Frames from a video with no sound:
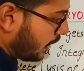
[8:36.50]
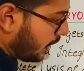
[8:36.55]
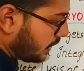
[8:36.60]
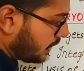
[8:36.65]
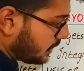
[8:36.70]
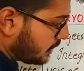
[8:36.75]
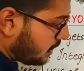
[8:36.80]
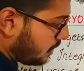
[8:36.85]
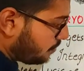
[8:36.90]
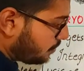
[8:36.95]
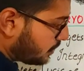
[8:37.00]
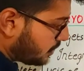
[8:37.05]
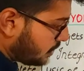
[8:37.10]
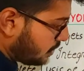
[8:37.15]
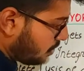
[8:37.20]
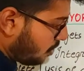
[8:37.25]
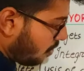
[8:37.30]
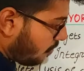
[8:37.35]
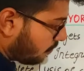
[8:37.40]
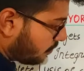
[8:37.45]

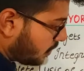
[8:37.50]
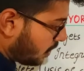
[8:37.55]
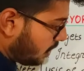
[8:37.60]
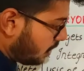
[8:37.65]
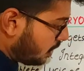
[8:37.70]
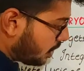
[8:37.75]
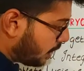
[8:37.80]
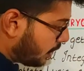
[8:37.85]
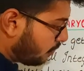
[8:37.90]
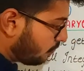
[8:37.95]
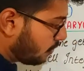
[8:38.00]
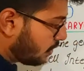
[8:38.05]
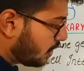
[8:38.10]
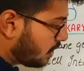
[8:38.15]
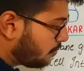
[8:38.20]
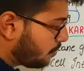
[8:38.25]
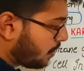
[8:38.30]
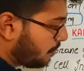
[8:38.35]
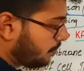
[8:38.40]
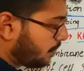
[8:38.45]
disruption of the
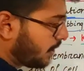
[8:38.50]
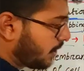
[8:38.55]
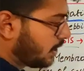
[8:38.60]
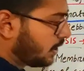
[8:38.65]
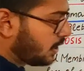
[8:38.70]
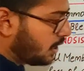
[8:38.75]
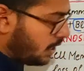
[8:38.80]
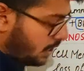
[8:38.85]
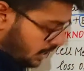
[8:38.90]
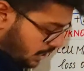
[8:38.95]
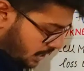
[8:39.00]
nuclear membrane.